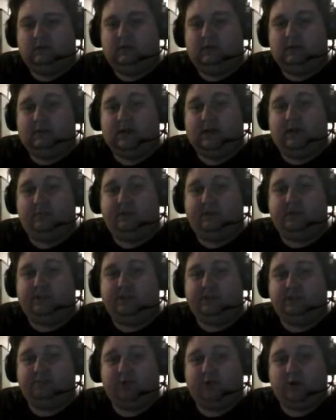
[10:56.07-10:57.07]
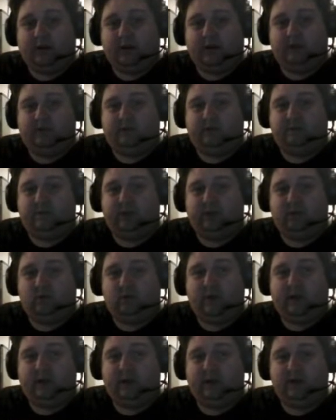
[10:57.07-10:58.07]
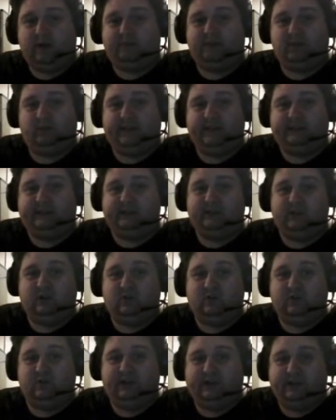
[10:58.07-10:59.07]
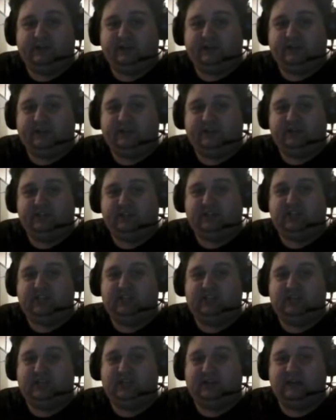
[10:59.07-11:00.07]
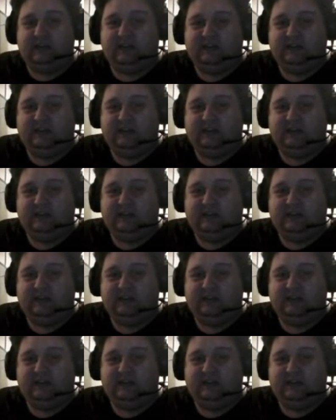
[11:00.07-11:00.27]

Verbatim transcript: Yeah, but she broke out in a big way a couple of weeks ago when uh, she uh,